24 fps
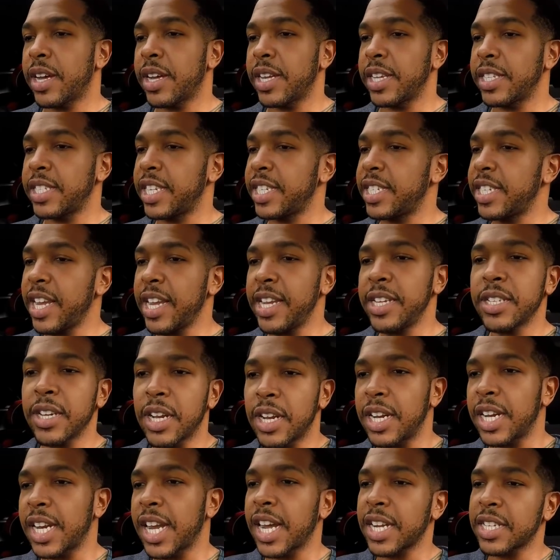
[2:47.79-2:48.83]
the Taser
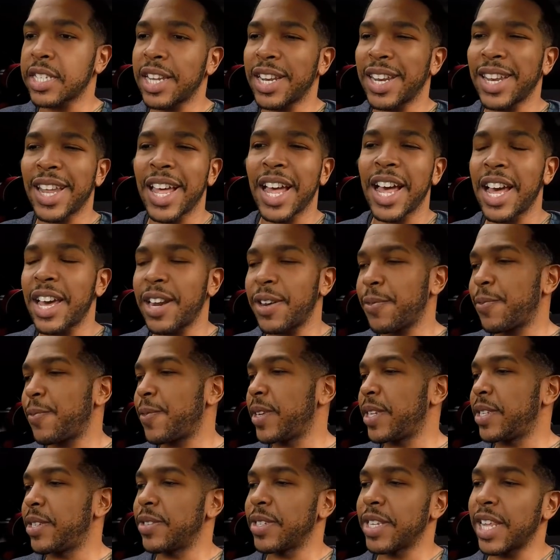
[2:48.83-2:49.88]
unlocked a lot of
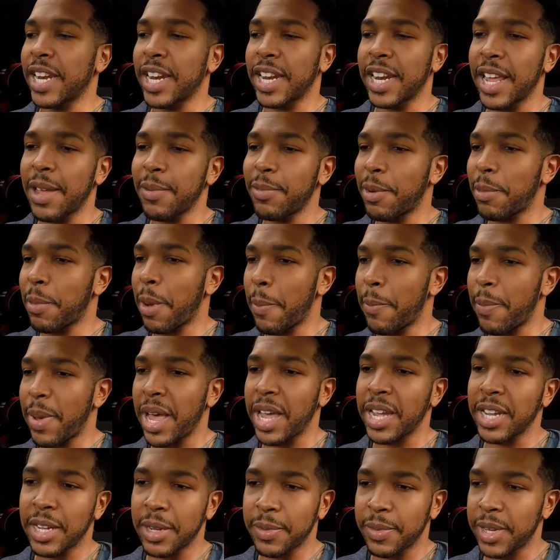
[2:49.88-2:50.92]
features. It enabled my
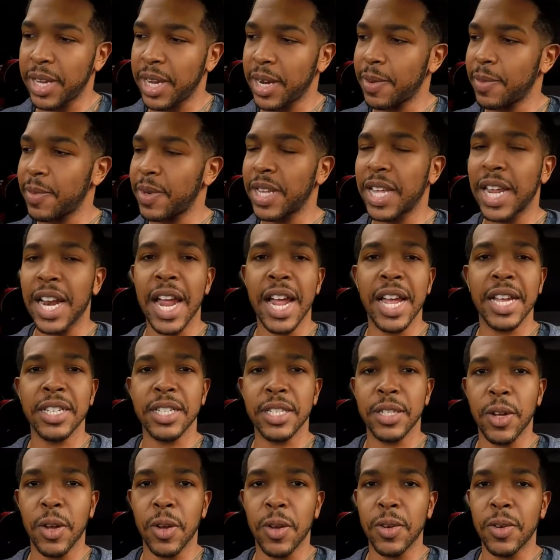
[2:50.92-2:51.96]
backup camera that I
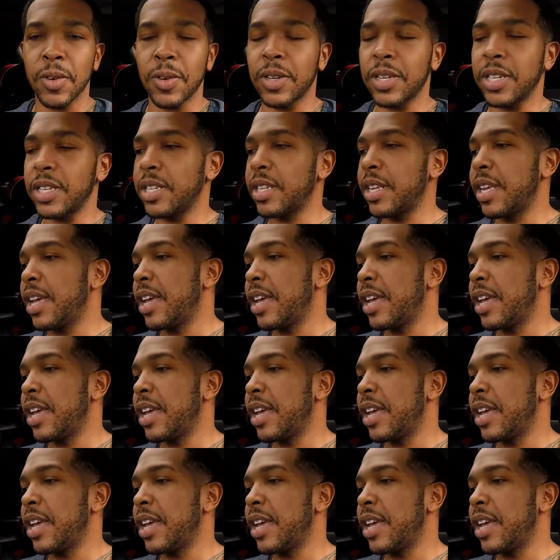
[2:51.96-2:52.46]
installed on it.